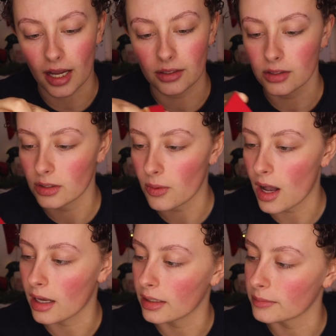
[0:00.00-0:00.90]
I
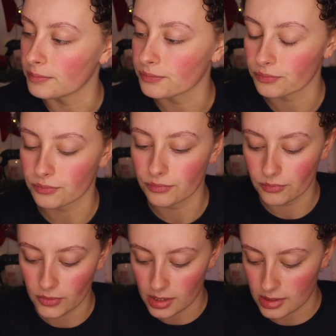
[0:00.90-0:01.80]
know
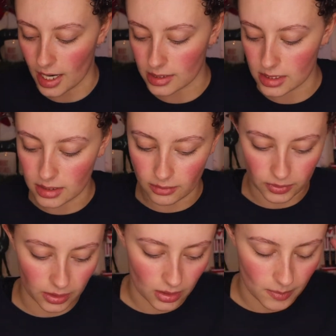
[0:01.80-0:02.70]
Tati did a
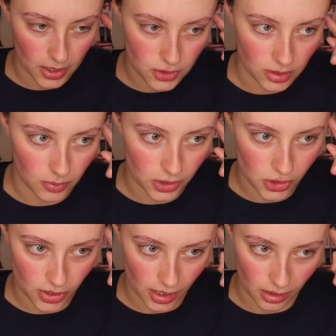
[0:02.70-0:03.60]
video. I'm not sure what
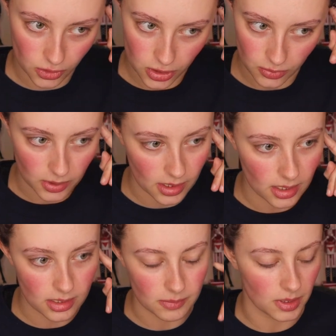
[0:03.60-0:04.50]
shade she
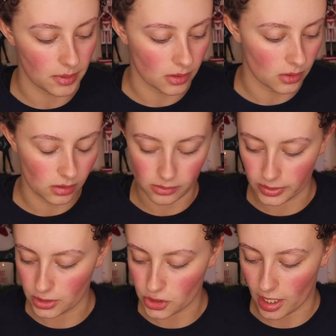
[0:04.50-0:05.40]
was. Maybe I'll go over
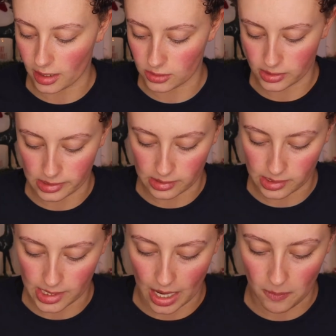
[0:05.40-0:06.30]
and check just to
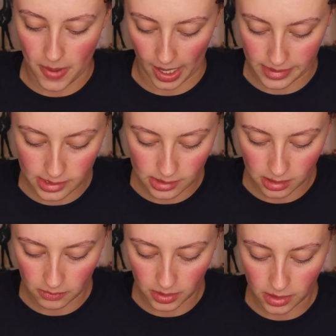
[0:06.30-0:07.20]
see how bad this is
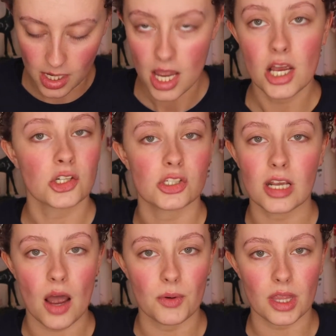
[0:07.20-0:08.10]
gonna be. She
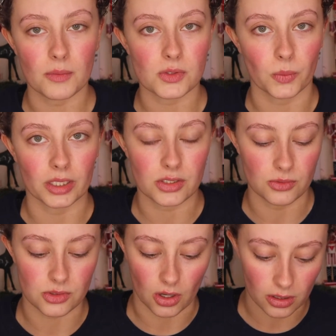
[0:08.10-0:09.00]
got one that was way too
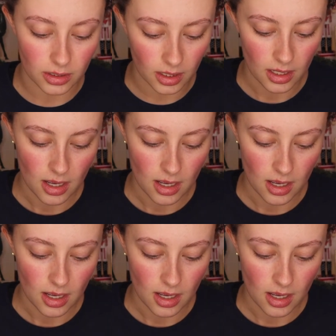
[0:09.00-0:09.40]
dark.